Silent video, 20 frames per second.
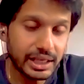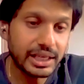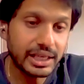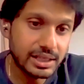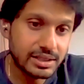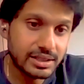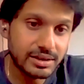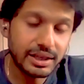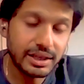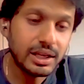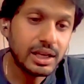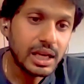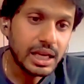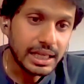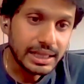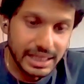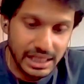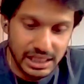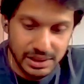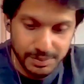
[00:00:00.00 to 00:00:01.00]
and boarding
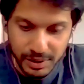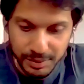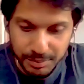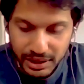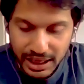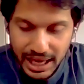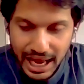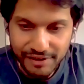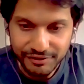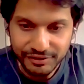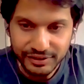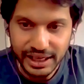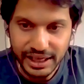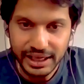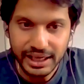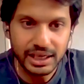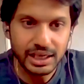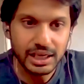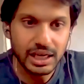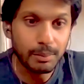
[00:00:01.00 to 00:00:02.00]
industry, these people
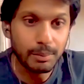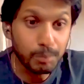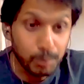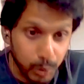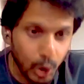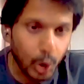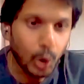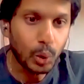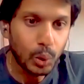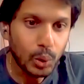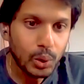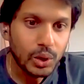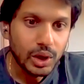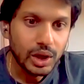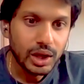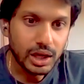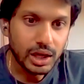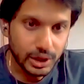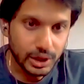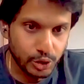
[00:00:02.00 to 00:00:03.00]
have taken a
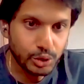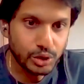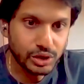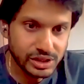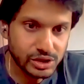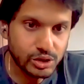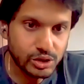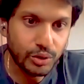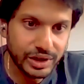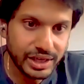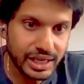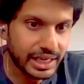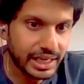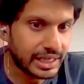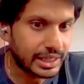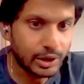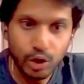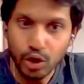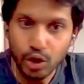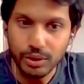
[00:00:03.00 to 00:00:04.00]
blow due to this
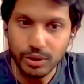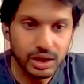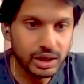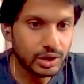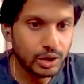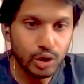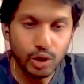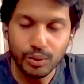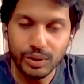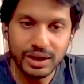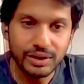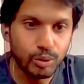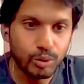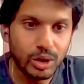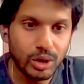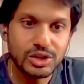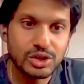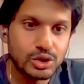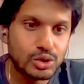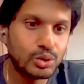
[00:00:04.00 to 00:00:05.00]
COVID-19.
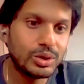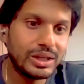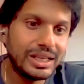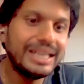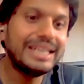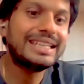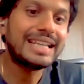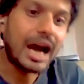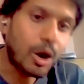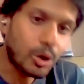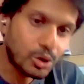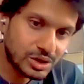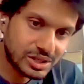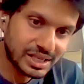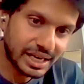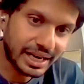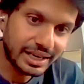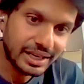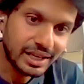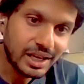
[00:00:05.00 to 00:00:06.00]
No one wants to
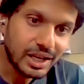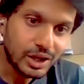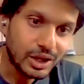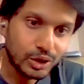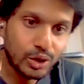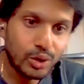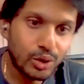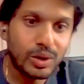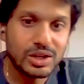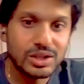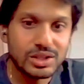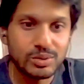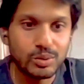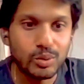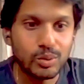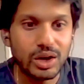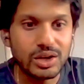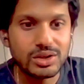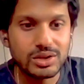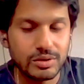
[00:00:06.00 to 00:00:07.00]
eat outside. No
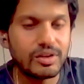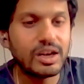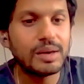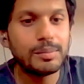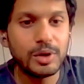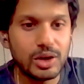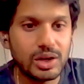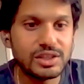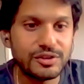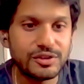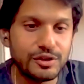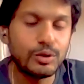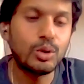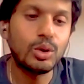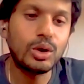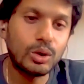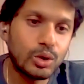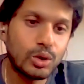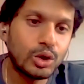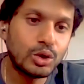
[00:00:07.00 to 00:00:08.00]
one wants. Why?
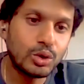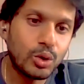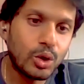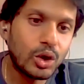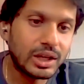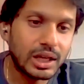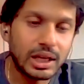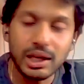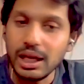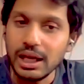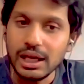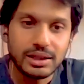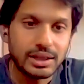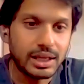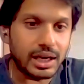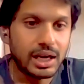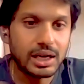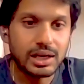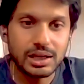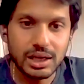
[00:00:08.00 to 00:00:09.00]
Because if you go to
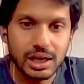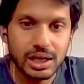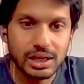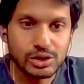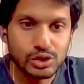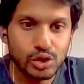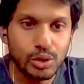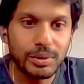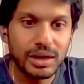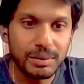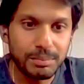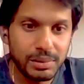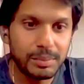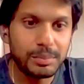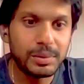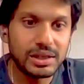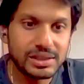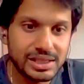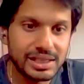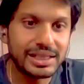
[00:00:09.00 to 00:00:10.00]
hotel, there are
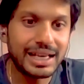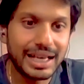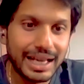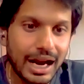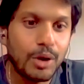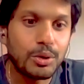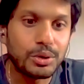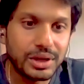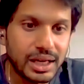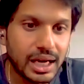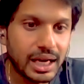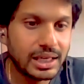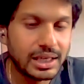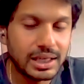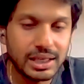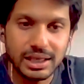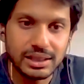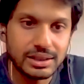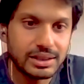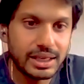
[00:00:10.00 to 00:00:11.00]
so many people sitting
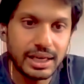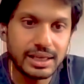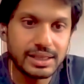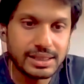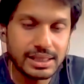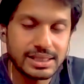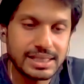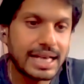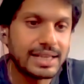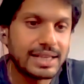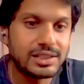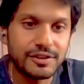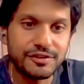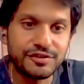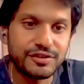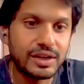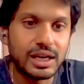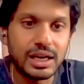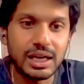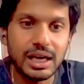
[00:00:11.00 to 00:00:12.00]
around, and there is a
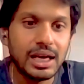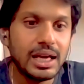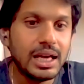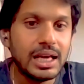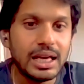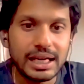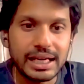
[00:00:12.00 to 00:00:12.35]
chance of